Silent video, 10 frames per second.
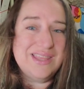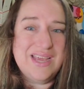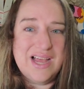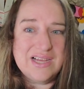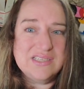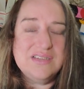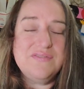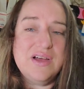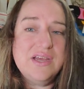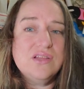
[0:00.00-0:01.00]
they asked if
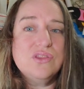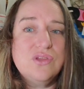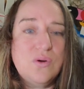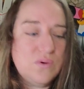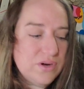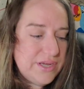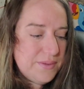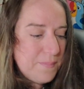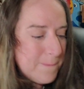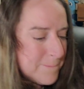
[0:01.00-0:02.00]
I could lower it.